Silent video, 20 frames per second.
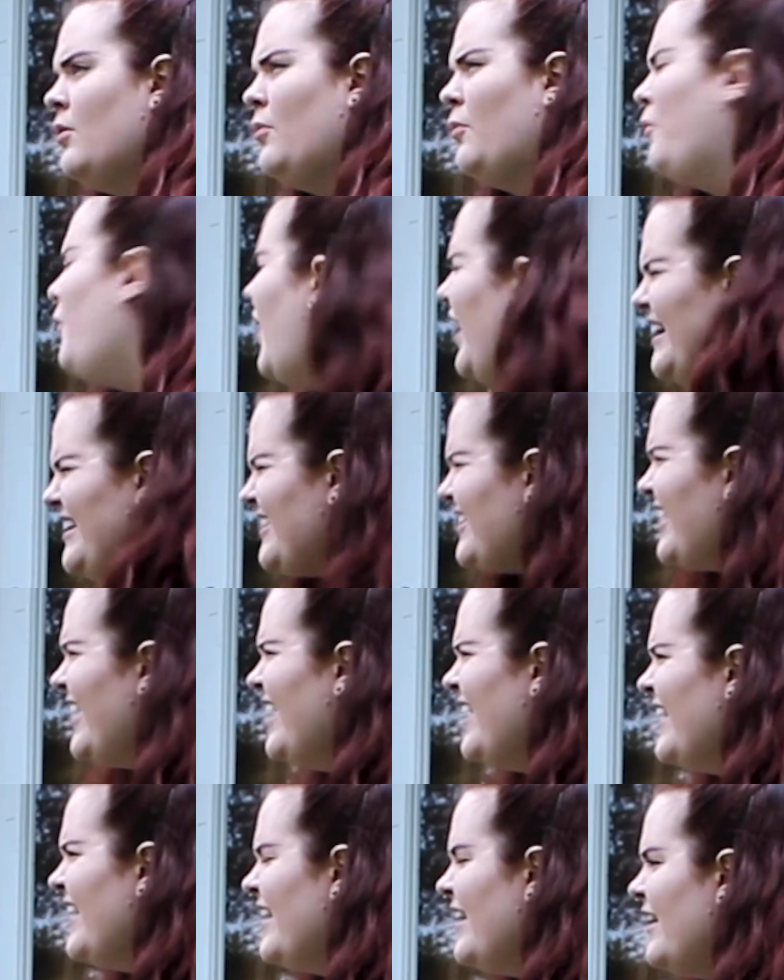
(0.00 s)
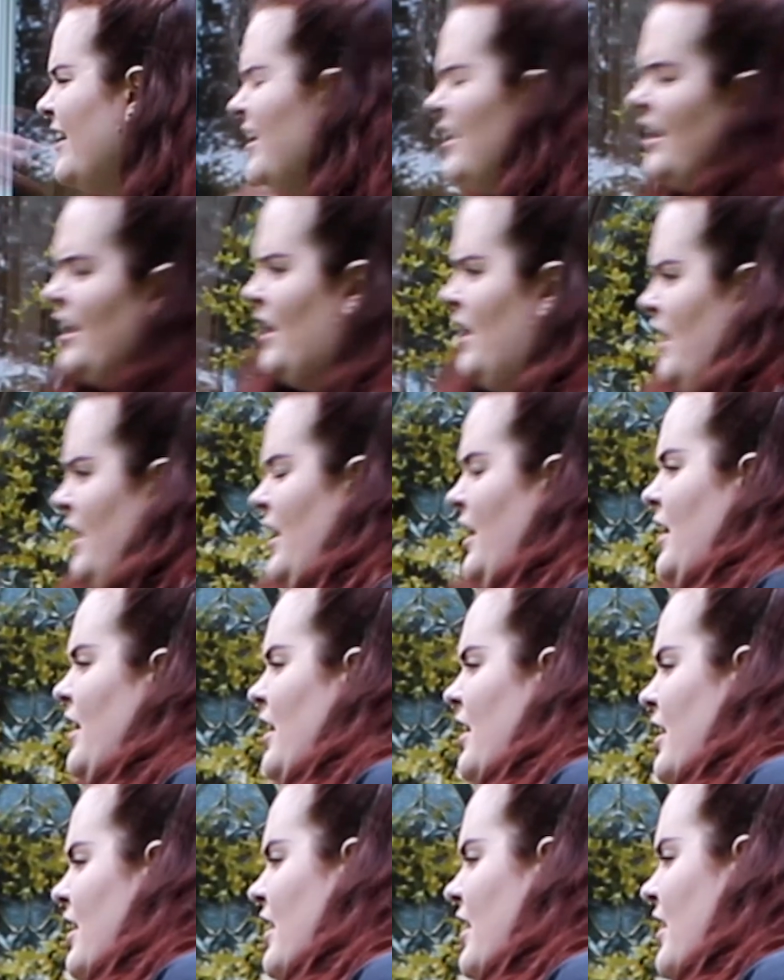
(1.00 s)
What? What day
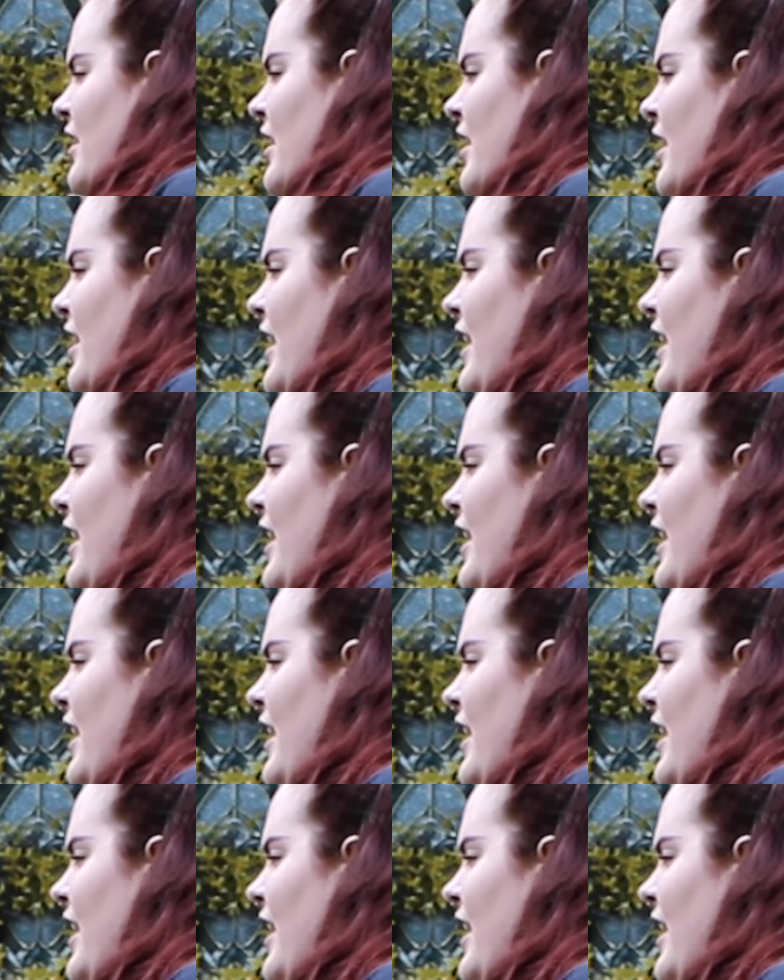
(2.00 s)
is it?